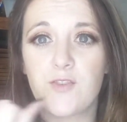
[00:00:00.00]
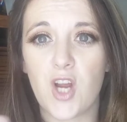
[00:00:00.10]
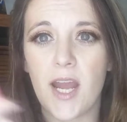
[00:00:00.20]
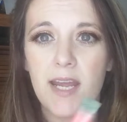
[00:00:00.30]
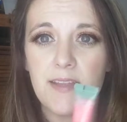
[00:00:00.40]
I've
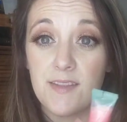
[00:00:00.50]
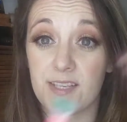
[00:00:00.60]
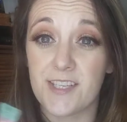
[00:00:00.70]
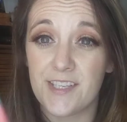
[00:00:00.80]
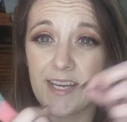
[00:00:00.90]
tried
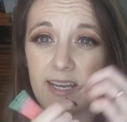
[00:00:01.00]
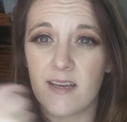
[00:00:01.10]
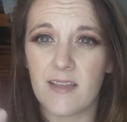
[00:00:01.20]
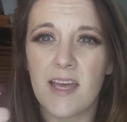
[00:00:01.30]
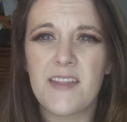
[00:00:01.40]
the
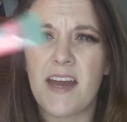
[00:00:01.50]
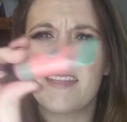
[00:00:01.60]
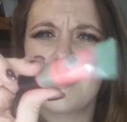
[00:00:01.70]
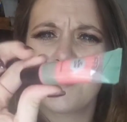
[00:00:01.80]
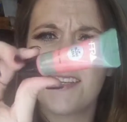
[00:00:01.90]
stick.
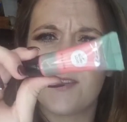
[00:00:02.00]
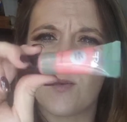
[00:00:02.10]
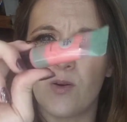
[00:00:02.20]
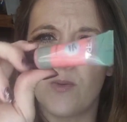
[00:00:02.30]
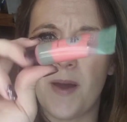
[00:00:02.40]
I think this is
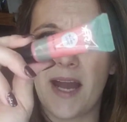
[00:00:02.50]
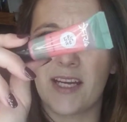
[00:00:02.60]
their old